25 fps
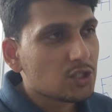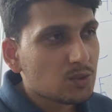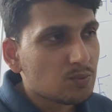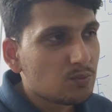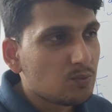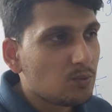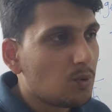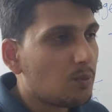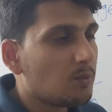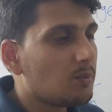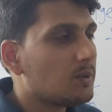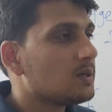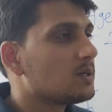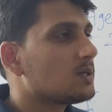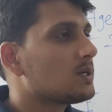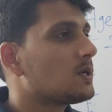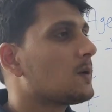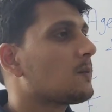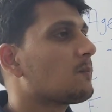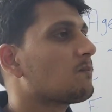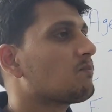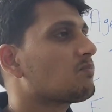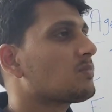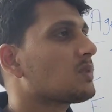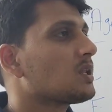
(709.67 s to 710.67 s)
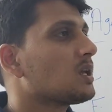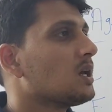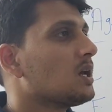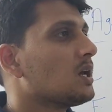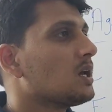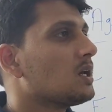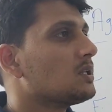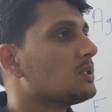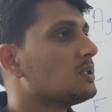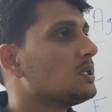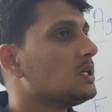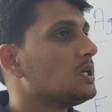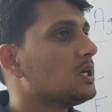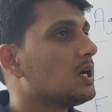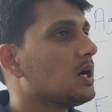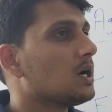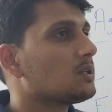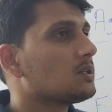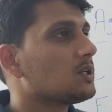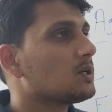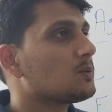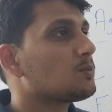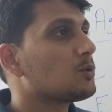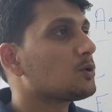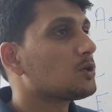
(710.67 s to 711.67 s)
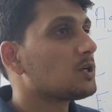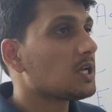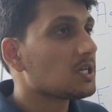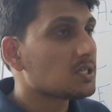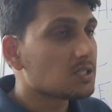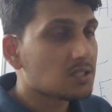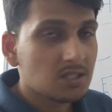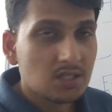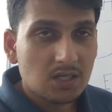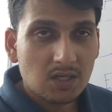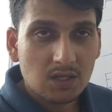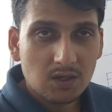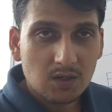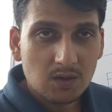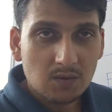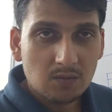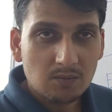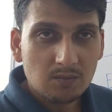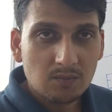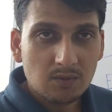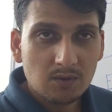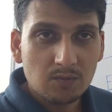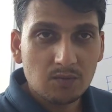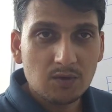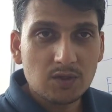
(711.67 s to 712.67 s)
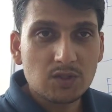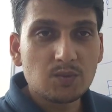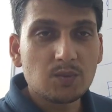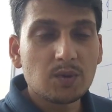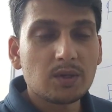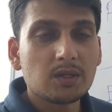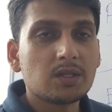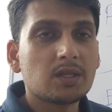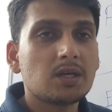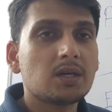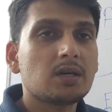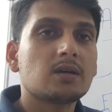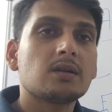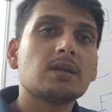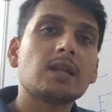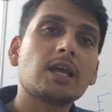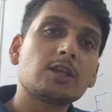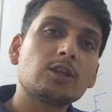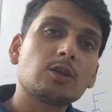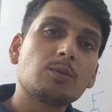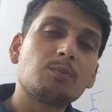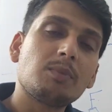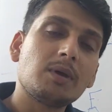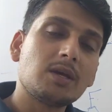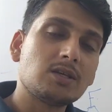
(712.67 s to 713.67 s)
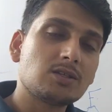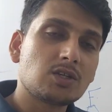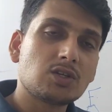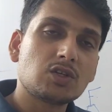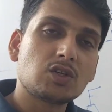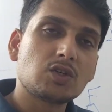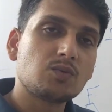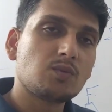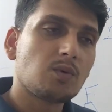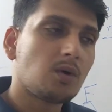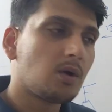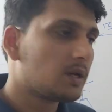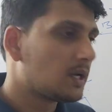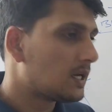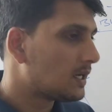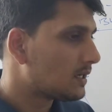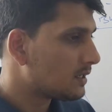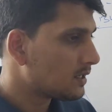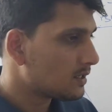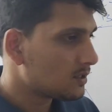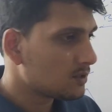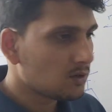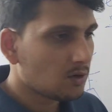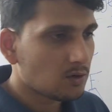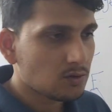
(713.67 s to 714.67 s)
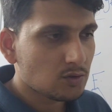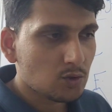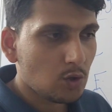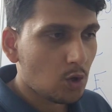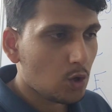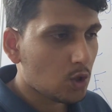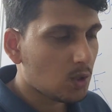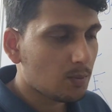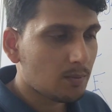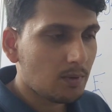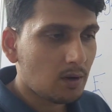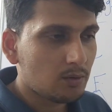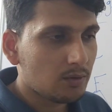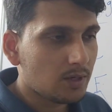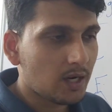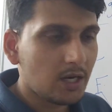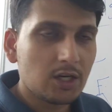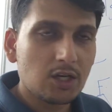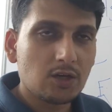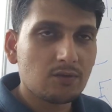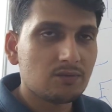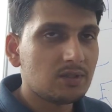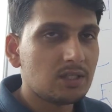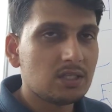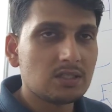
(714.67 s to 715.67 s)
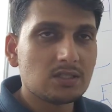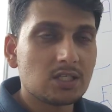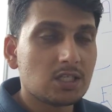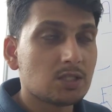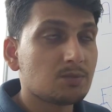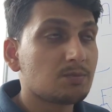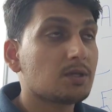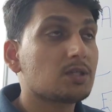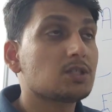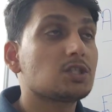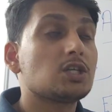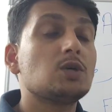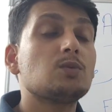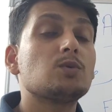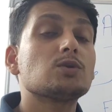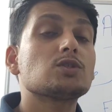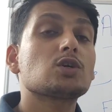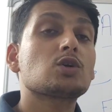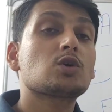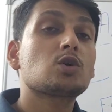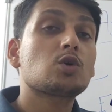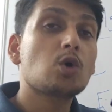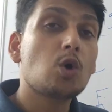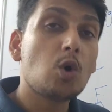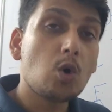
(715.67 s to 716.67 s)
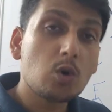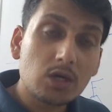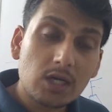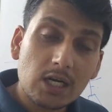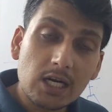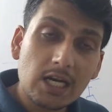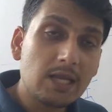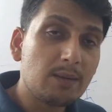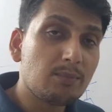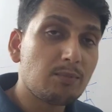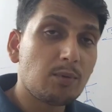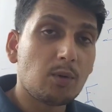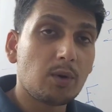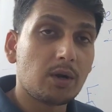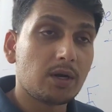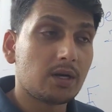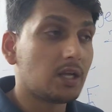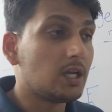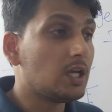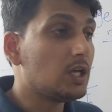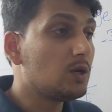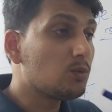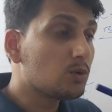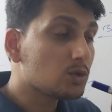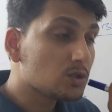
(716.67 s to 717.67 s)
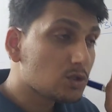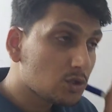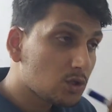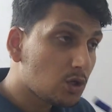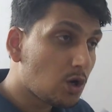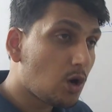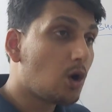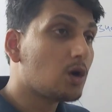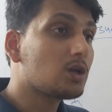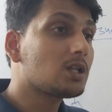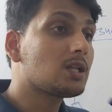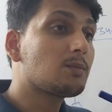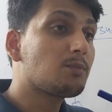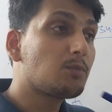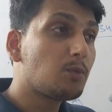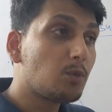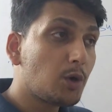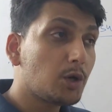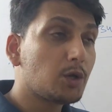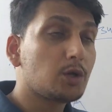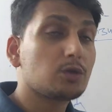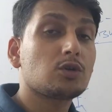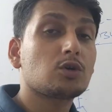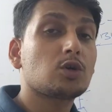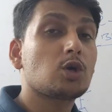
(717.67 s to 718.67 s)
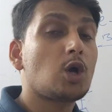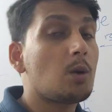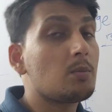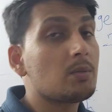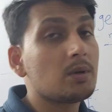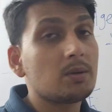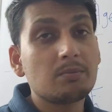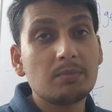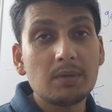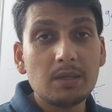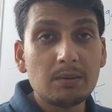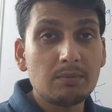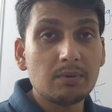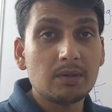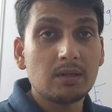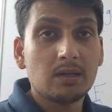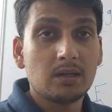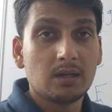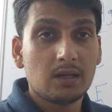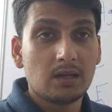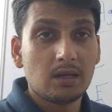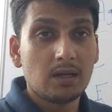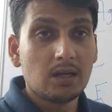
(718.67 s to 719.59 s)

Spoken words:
movement, the other protests which were there, like the peasant revolt. He did not talk about any of these things because he was a courtly poet. He was not the poet of the common people.